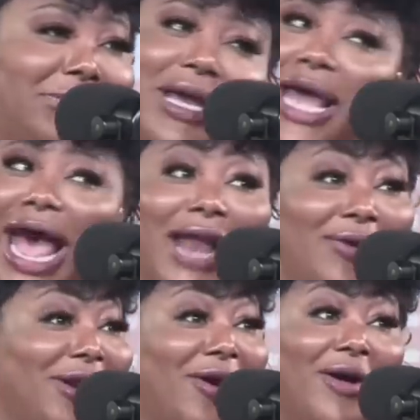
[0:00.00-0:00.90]
I don't
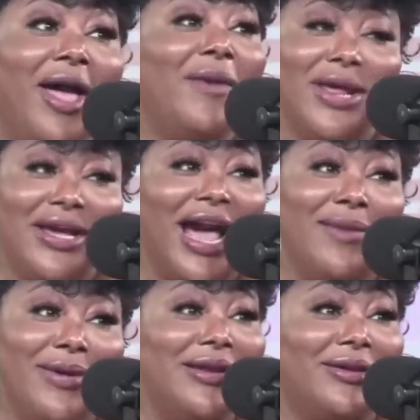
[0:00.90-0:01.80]
know, but it got to
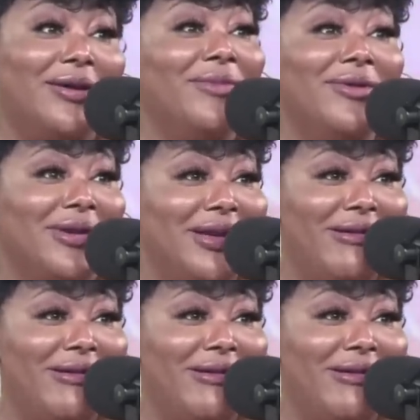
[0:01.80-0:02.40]
be in the community.